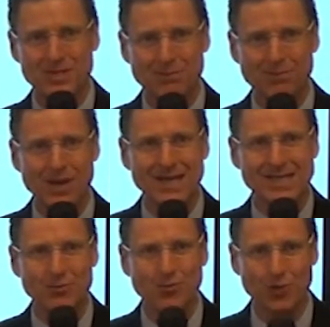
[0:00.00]

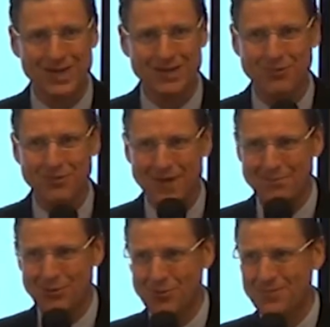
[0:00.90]
suppliers are working with
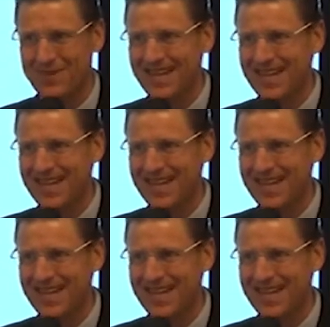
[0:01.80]
Apple,